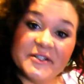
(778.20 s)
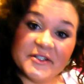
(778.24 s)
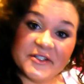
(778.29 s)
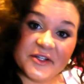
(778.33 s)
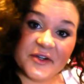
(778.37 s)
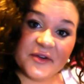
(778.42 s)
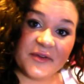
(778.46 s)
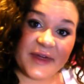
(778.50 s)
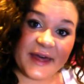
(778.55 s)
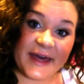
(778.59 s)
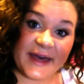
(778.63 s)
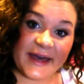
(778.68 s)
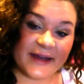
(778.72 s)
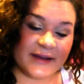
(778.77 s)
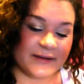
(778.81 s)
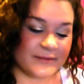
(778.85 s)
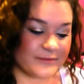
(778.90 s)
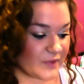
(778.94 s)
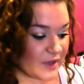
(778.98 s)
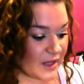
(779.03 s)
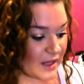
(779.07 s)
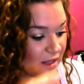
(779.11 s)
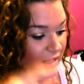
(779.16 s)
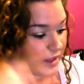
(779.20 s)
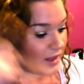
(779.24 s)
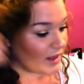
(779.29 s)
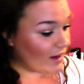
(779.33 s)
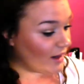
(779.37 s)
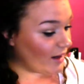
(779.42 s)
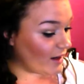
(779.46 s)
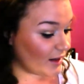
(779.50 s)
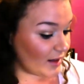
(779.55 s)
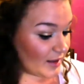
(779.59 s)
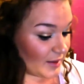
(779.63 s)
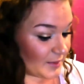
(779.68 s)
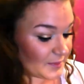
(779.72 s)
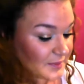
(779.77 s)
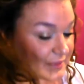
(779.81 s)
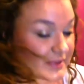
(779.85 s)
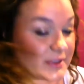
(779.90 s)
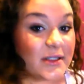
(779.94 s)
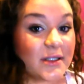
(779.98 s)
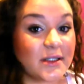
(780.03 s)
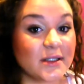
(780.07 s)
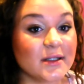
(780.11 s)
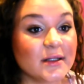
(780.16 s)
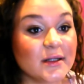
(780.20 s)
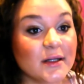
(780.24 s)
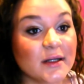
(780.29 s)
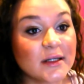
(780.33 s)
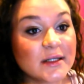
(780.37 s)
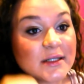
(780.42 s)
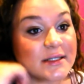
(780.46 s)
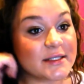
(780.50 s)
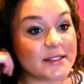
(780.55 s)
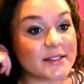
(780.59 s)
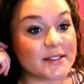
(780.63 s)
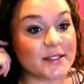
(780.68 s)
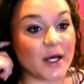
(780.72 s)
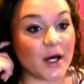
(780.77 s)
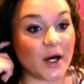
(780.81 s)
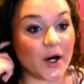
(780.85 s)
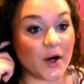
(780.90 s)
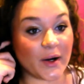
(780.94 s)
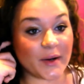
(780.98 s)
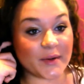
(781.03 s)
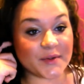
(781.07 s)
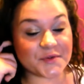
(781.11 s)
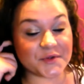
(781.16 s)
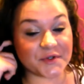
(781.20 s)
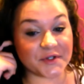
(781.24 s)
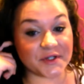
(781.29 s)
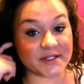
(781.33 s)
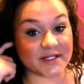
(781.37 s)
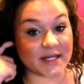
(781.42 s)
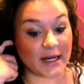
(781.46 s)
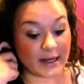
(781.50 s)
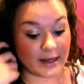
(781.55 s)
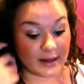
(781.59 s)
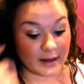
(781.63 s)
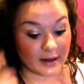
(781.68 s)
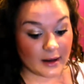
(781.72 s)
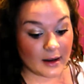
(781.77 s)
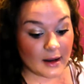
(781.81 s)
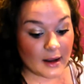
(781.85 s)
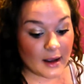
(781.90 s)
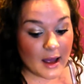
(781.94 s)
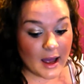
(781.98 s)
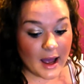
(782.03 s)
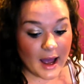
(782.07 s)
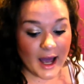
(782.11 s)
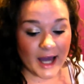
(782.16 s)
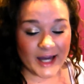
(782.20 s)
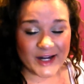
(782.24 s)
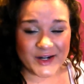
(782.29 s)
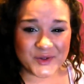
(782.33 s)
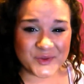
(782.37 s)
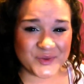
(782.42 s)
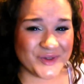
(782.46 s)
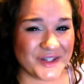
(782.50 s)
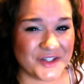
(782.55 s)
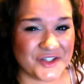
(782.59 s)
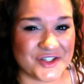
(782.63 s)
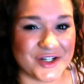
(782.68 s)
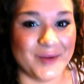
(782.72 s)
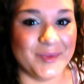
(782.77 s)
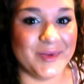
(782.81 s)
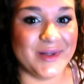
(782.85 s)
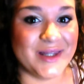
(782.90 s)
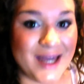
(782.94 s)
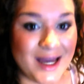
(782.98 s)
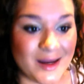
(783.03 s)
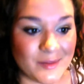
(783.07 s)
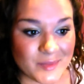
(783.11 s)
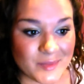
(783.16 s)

Do that. Um, so I was really excited. I don't really shop at the Gap